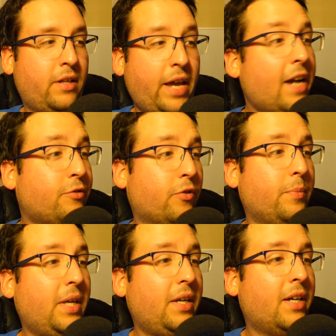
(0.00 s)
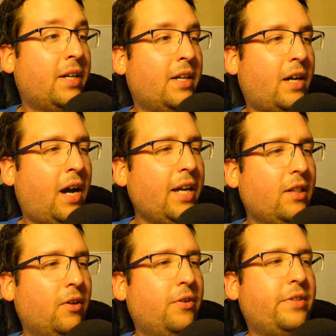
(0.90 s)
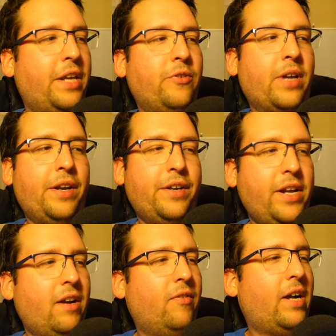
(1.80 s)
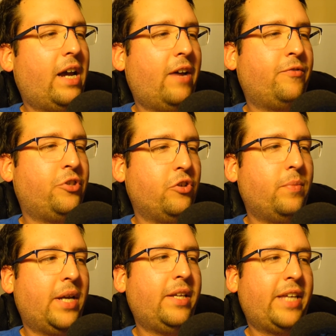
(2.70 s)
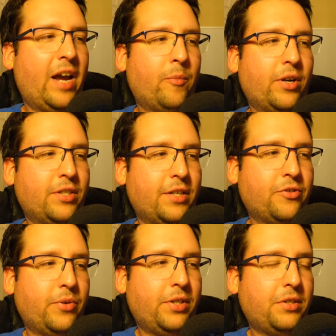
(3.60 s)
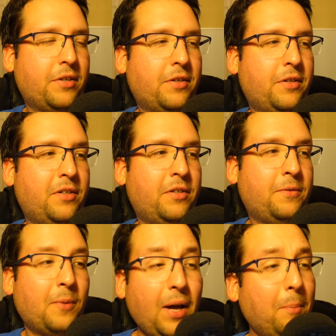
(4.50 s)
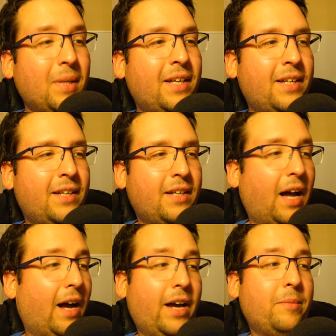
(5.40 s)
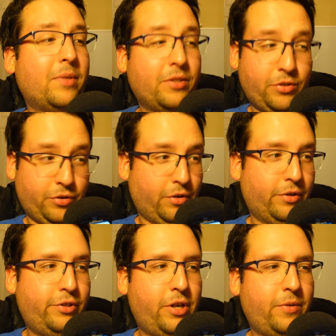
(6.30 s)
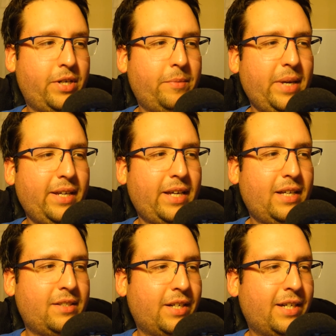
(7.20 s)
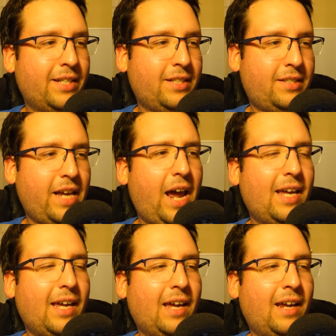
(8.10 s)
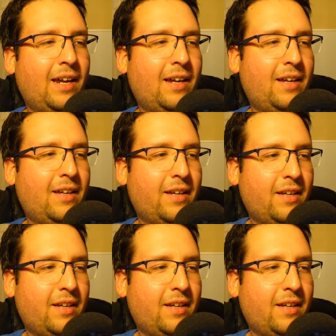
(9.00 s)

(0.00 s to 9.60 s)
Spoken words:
As for me, I learned that you can never have too many camera accessories. Well, I'm Sergio Dominguez saying,